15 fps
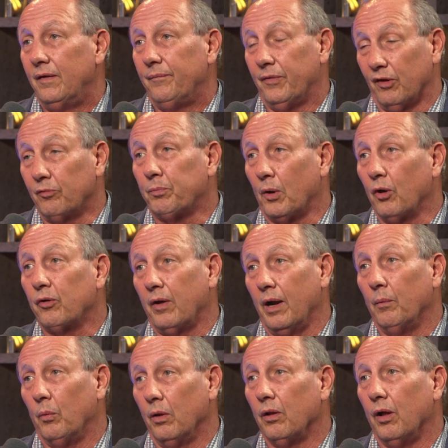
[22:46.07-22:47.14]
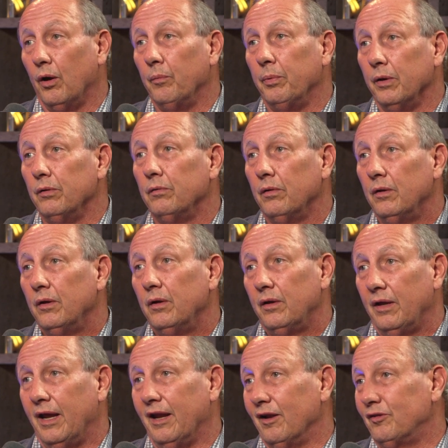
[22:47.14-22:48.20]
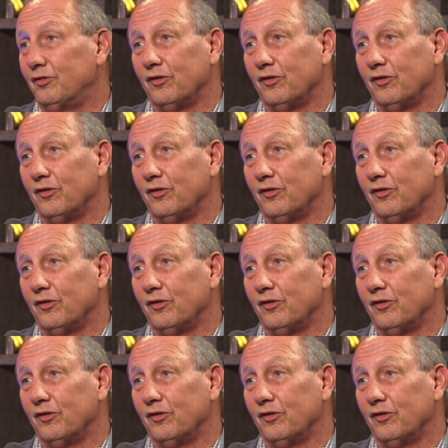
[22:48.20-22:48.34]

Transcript: This program will open, and it's